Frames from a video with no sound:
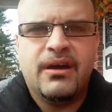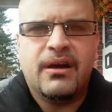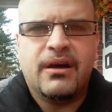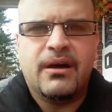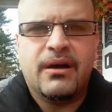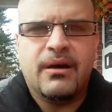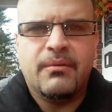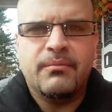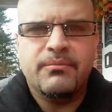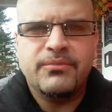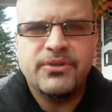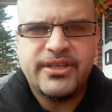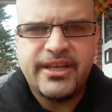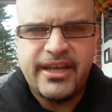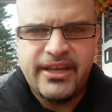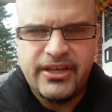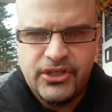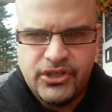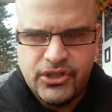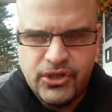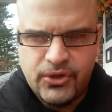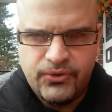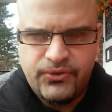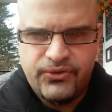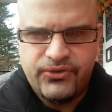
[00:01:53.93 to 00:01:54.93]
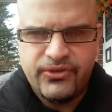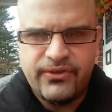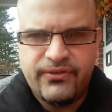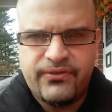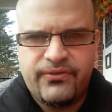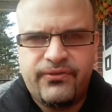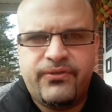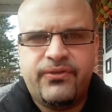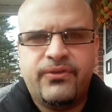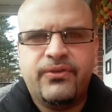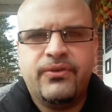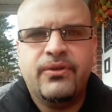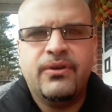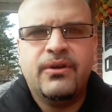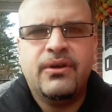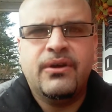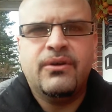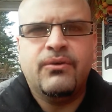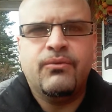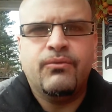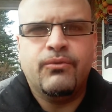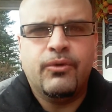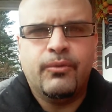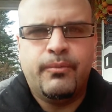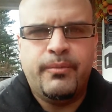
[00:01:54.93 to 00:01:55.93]
um, St. Joseph
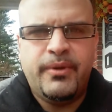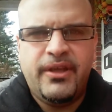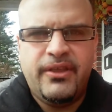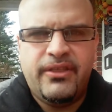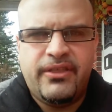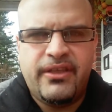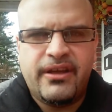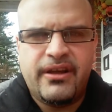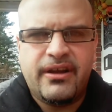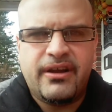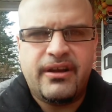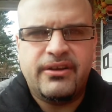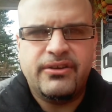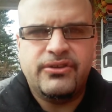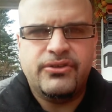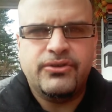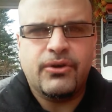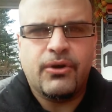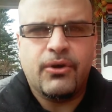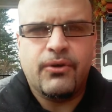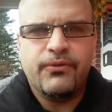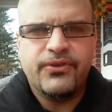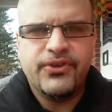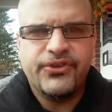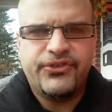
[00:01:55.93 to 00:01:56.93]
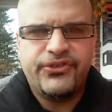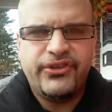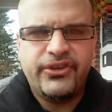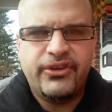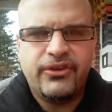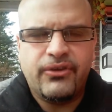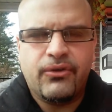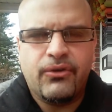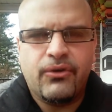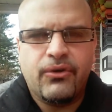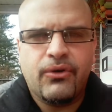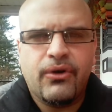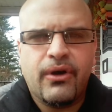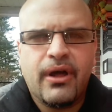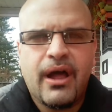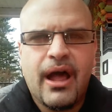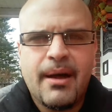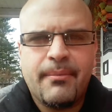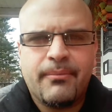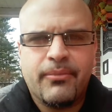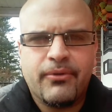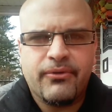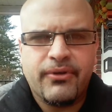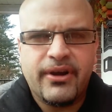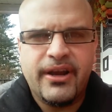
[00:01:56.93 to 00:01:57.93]
will be there to oversee all
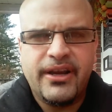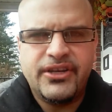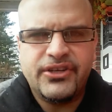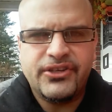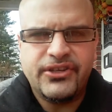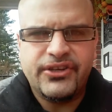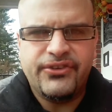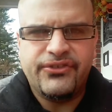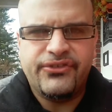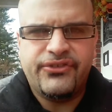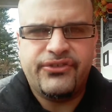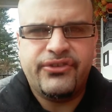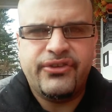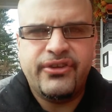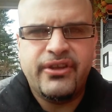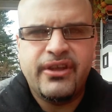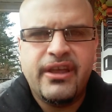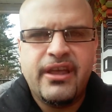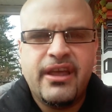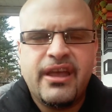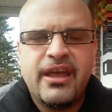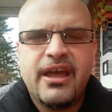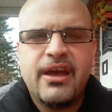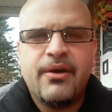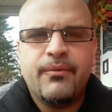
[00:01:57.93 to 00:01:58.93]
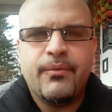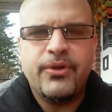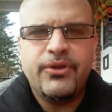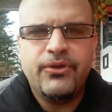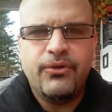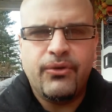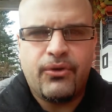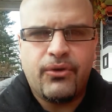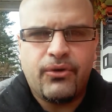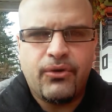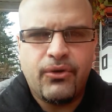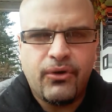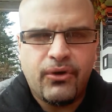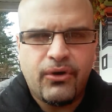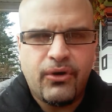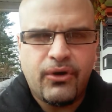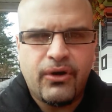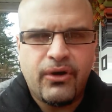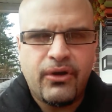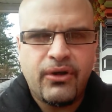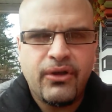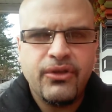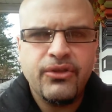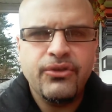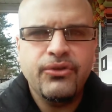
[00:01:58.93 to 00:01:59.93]
operations. And when you
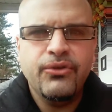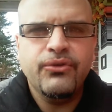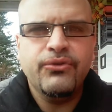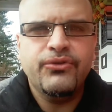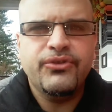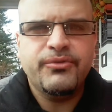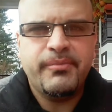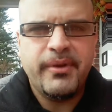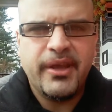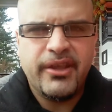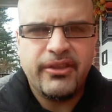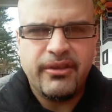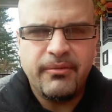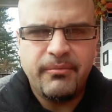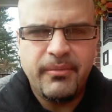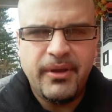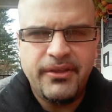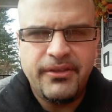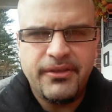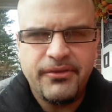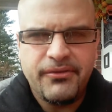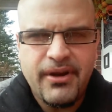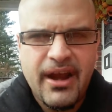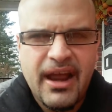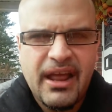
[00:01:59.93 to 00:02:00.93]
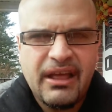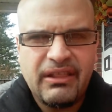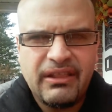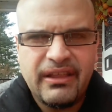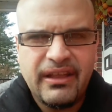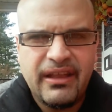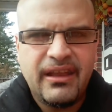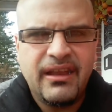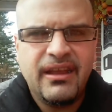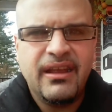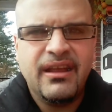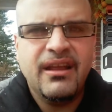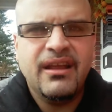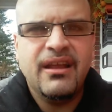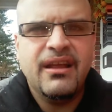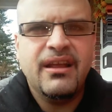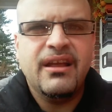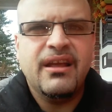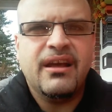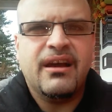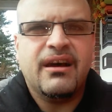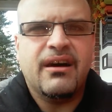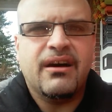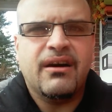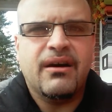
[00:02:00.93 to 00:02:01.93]
call, you speak to me directly.
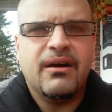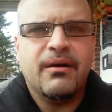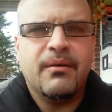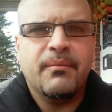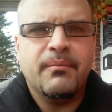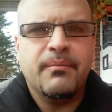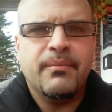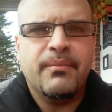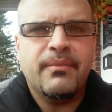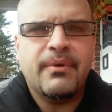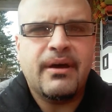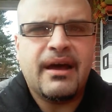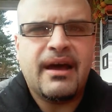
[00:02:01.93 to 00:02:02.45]
Um,